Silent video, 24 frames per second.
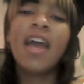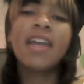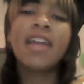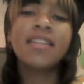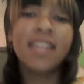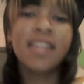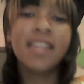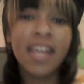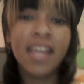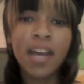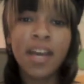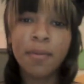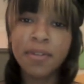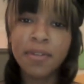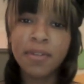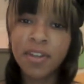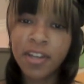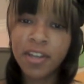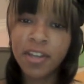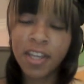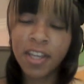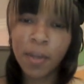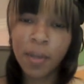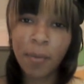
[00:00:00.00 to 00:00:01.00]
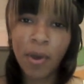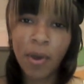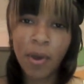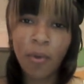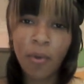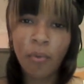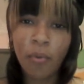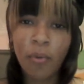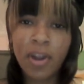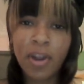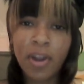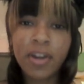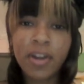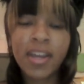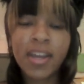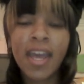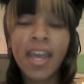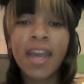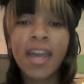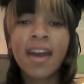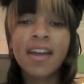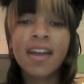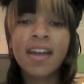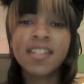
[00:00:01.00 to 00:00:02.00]
And today I'll be talking about where to
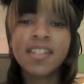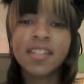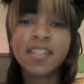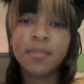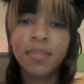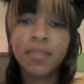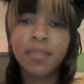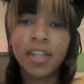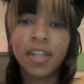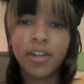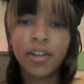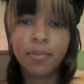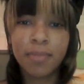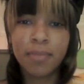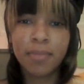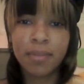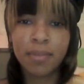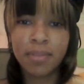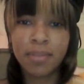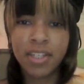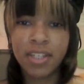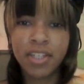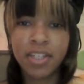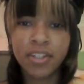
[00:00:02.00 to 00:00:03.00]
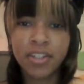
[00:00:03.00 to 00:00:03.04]
get custom Necomimi